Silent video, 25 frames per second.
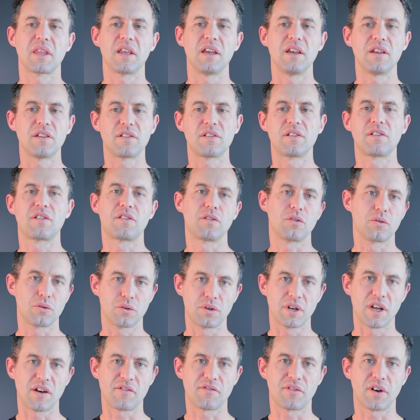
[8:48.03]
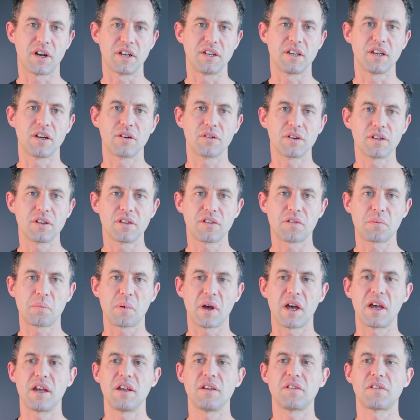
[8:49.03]
Is this a good enough idea in the
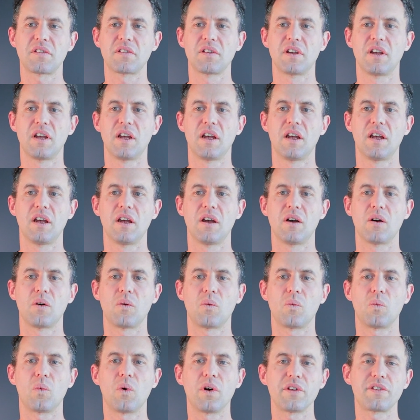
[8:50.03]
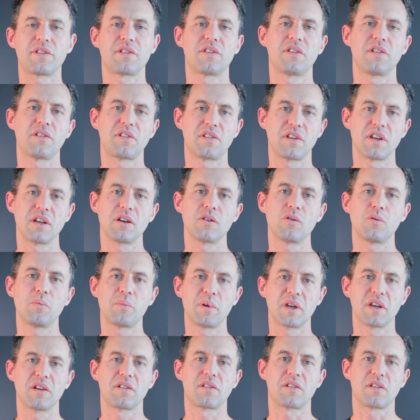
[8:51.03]
space? What's the single
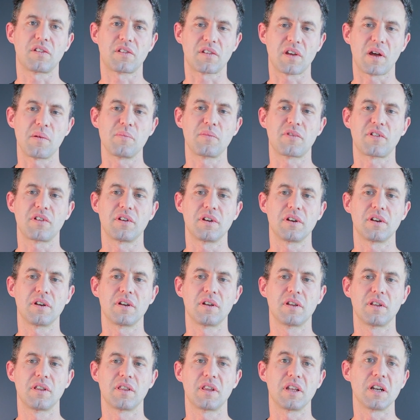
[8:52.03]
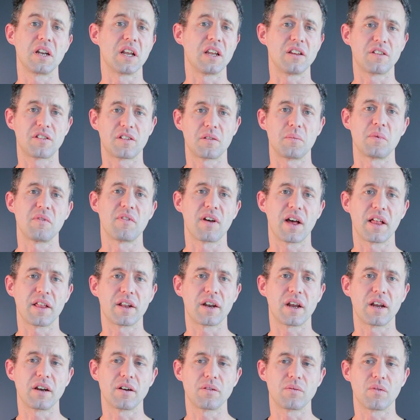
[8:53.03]
biggest assumption that needs to be
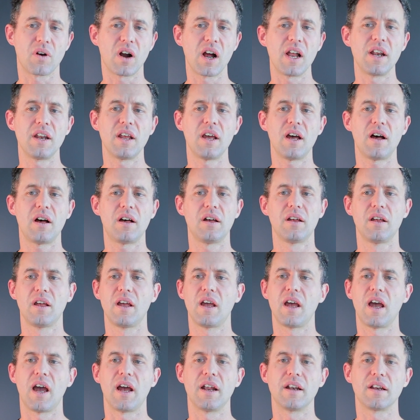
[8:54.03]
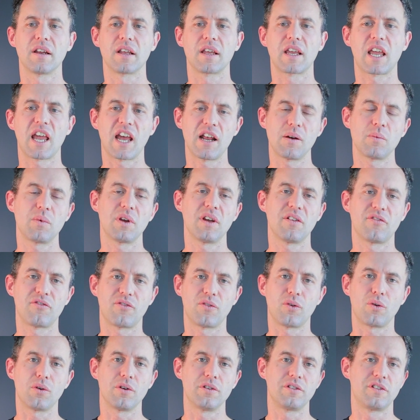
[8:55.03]
validated right now? And can we
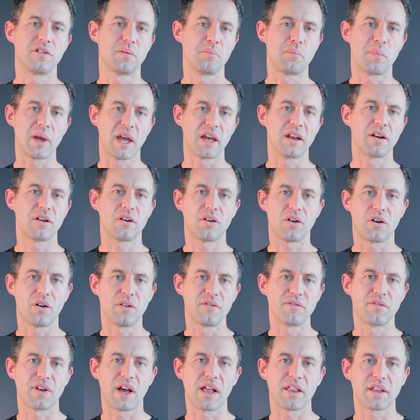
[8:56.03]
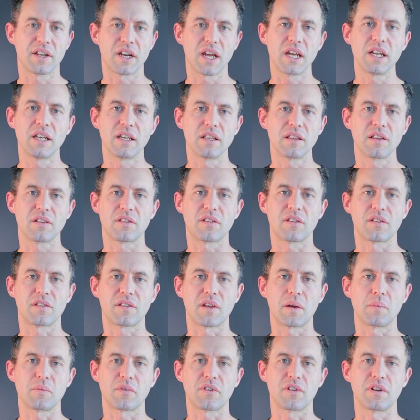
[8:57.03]
afford to bet on validating this
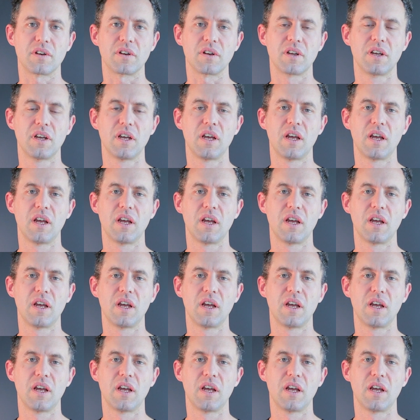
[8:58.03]
assumption?